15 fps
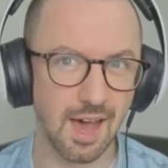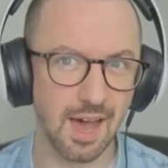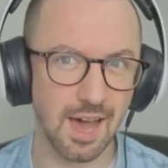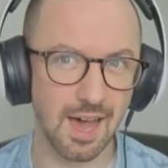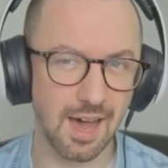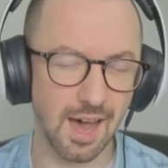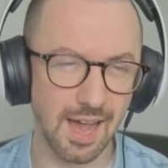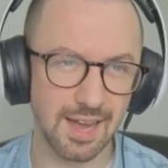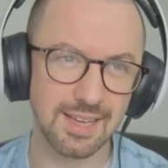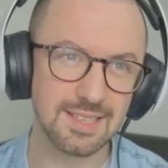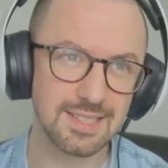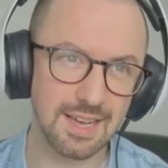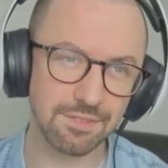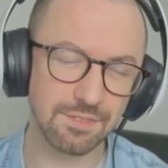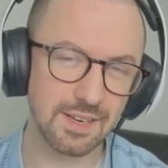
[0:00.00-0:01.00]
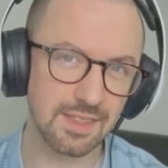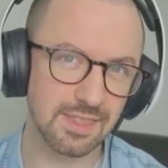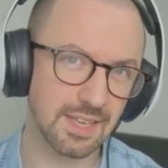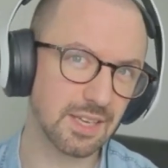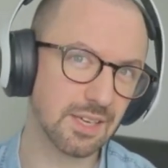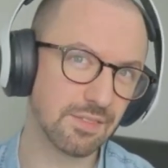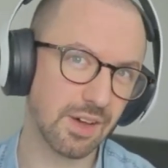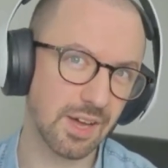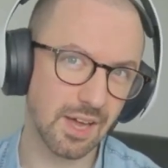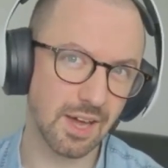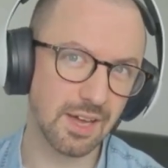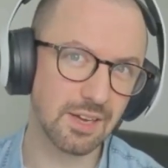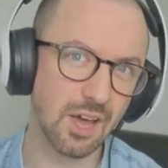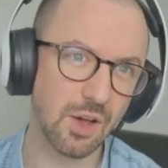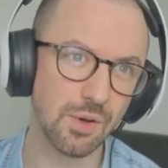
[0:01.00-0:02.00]
uh, I can definitely think of I,
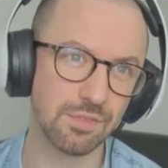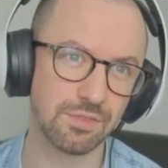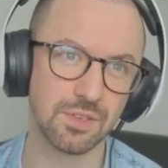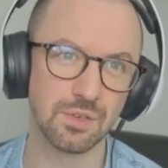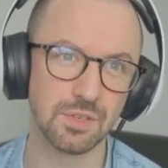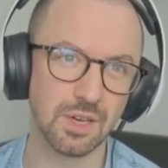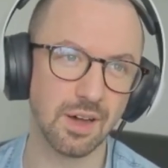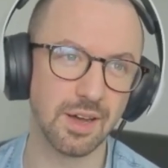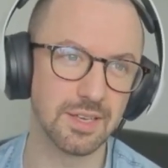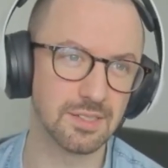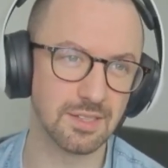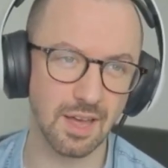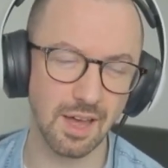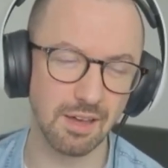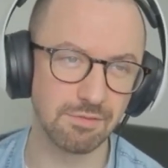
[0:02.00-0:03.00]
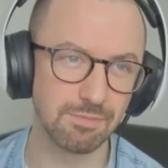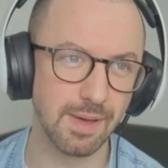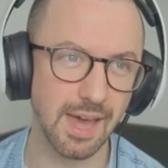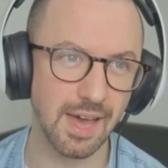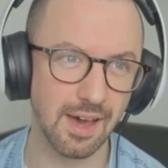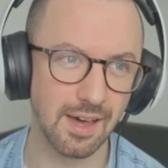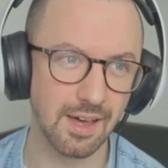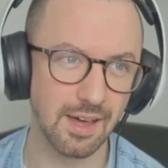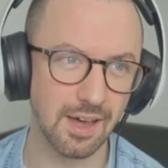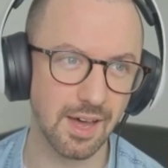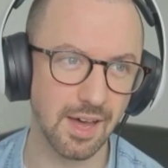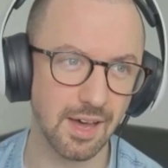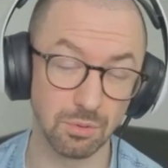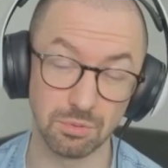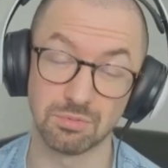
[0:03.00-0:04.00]
I know a few guys that I've met
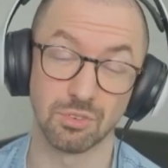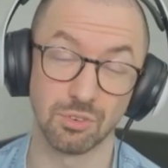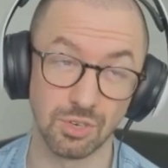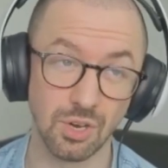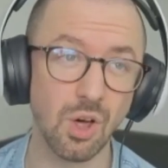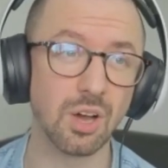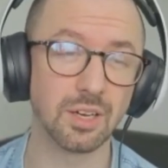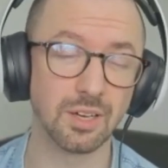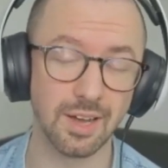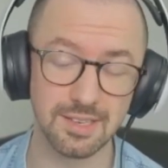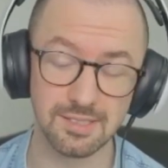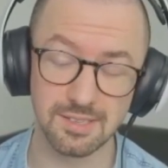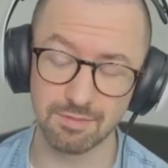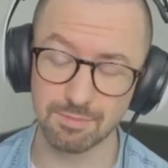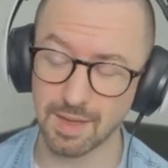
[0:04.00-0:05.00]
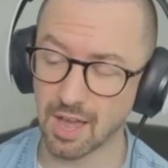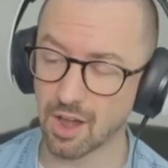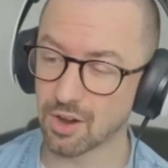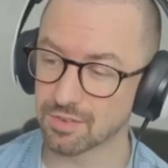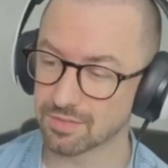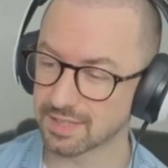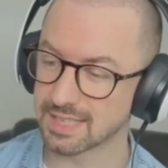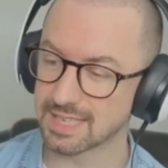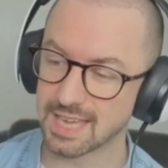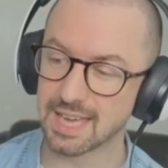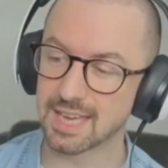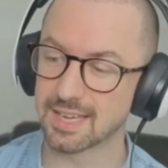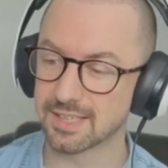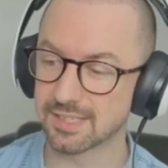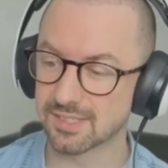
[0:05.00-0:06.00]
uh, or or a lot of guys I've met over the
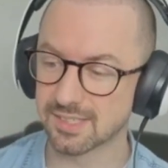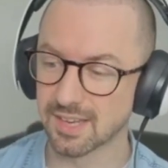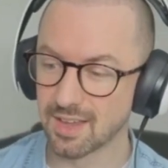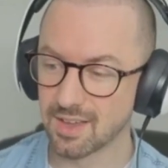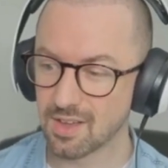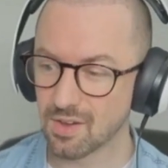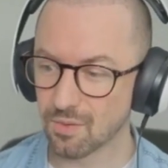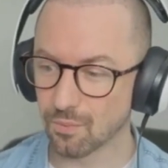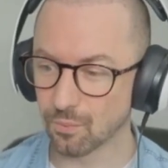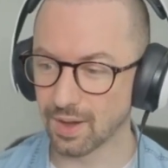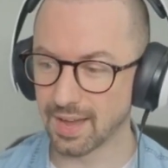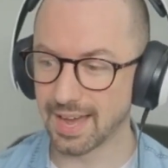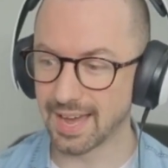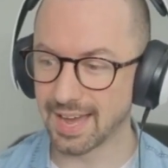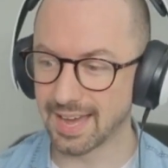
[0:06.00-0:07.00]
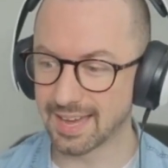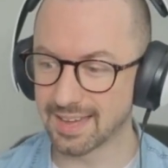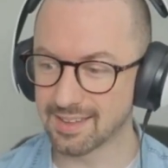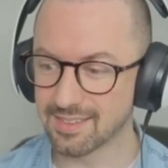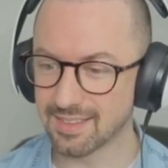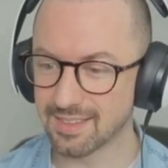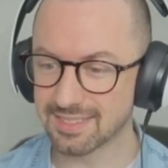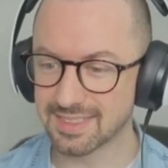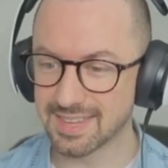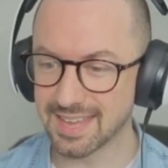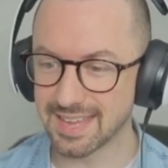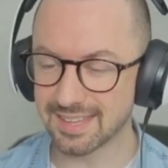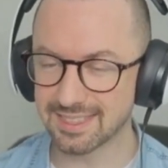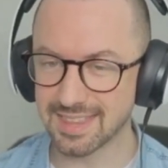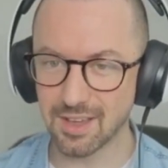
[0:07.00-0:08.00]
years where
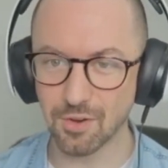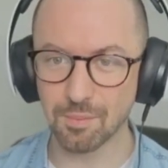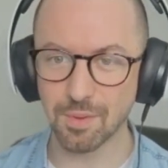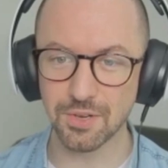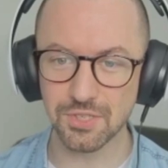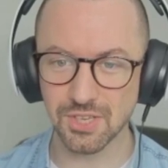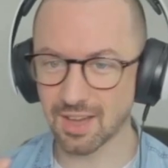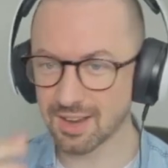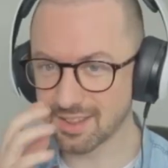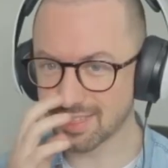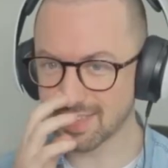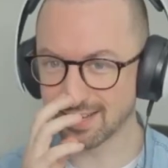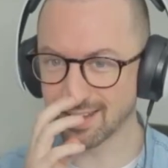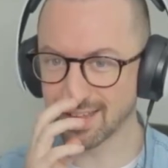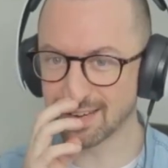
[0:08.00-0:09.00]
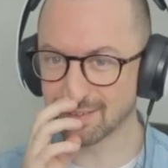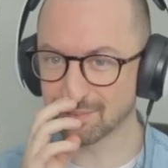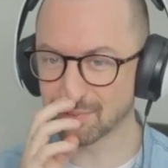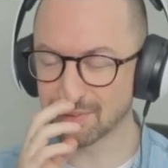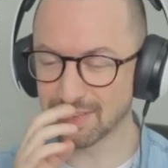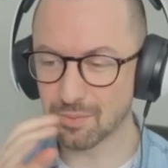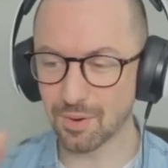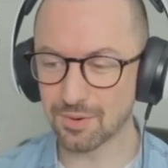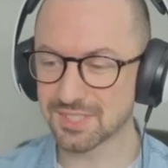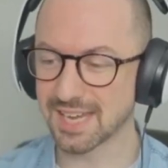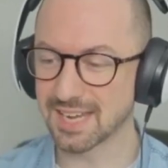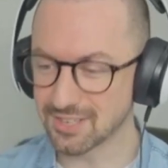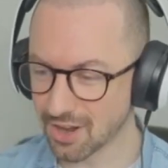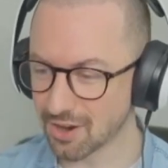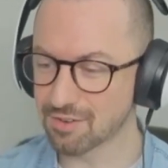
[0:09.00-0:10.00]
it, they almost kind of think like, well, they won't
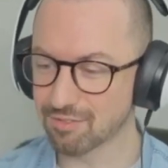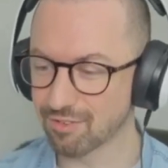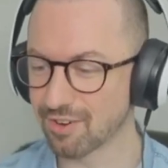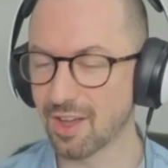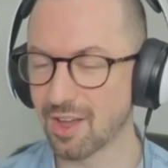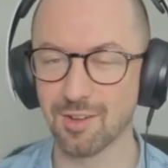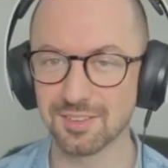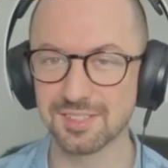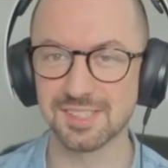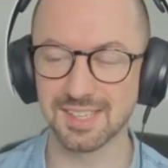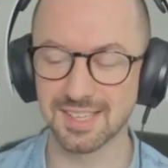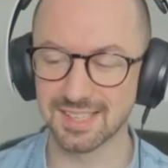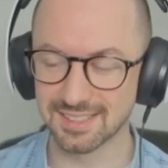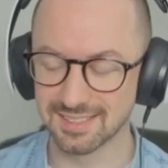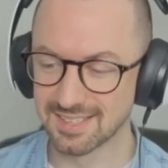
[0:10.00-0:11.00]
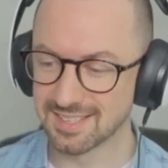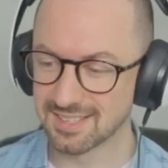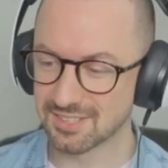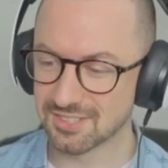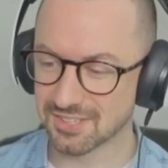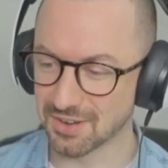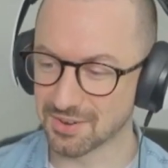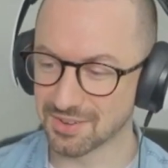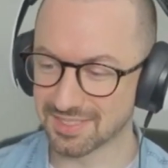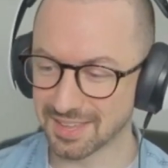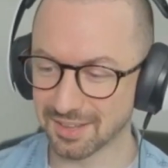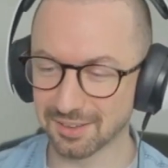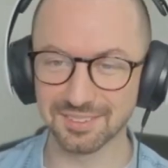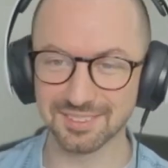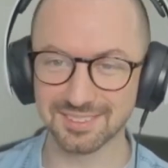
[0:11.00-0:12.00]
take no for an answer. So
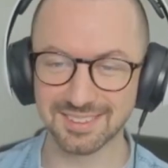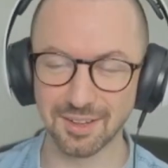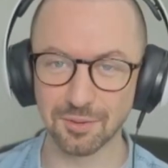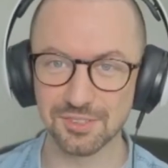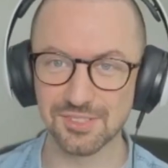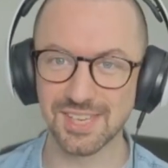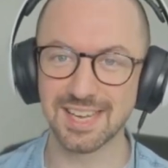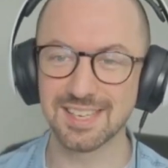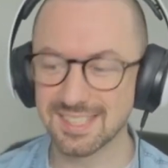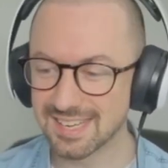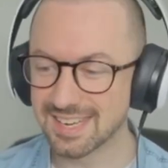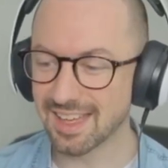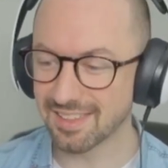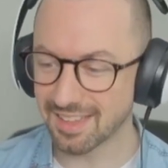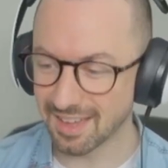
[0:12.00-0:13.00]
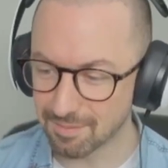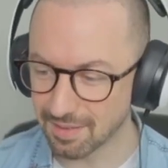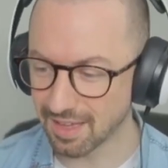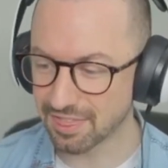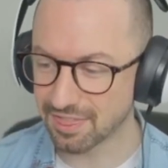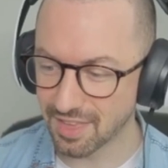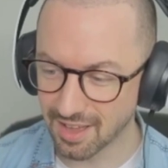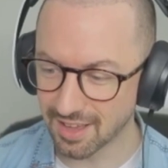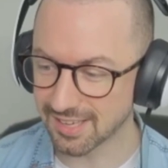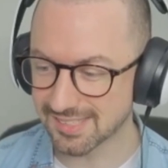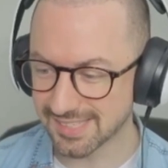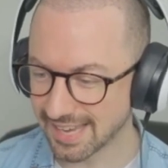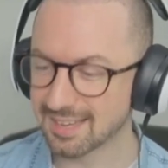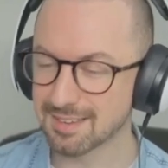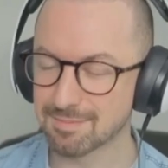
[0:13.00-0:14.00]
they'll they'll send another a, th- a
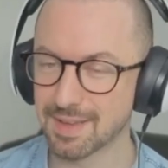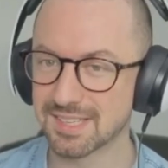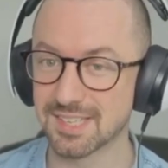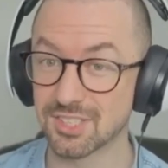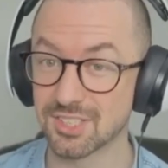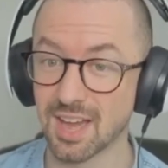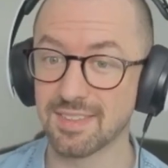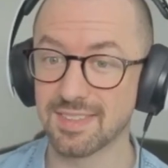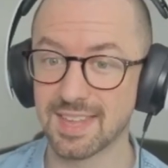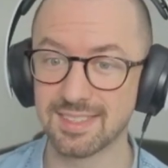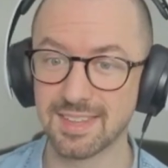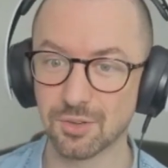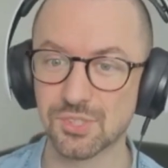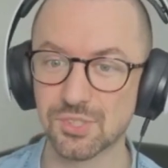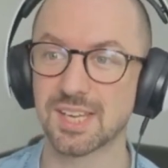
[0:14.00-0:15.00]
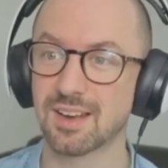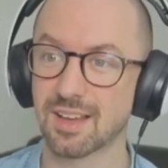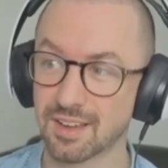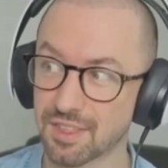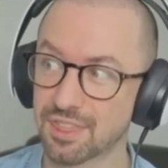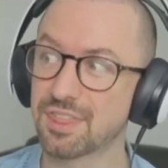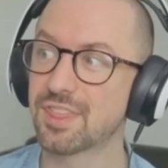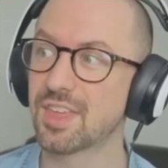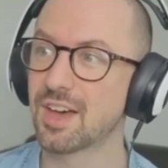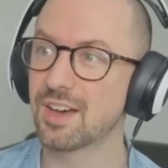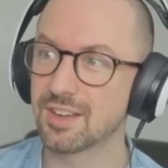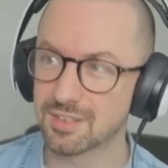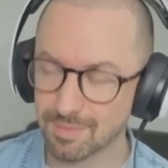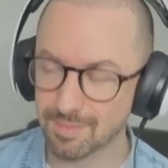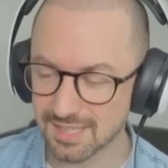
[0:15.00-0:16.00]
second message and then they'll send like a
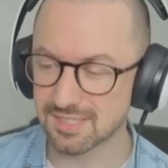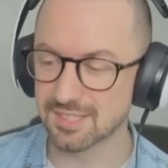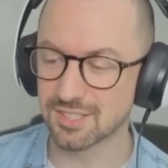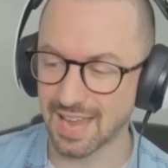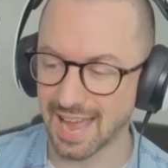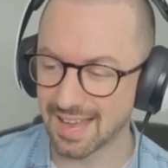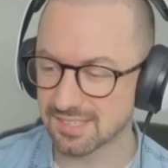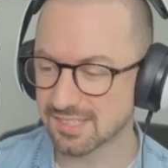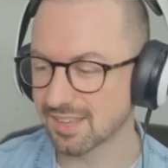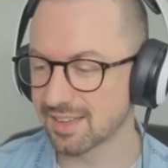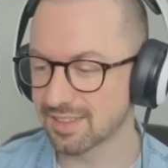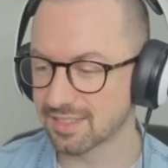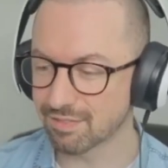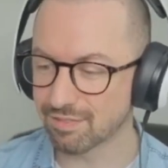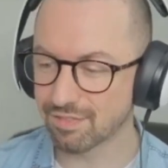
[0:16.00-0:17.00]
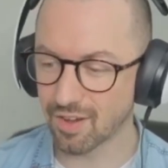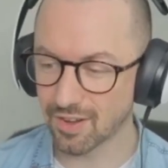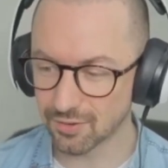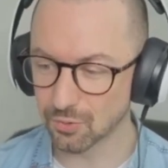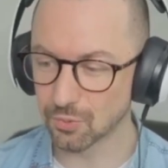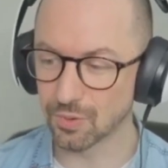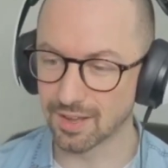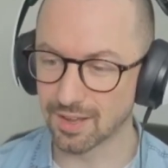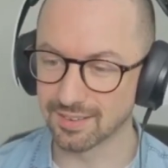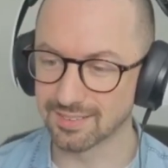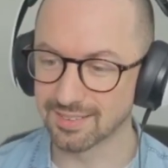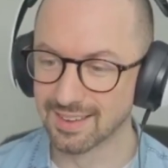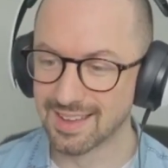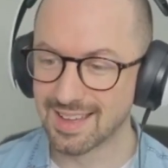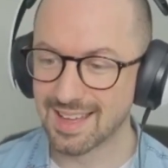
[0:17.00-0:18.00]
third message as like the final one.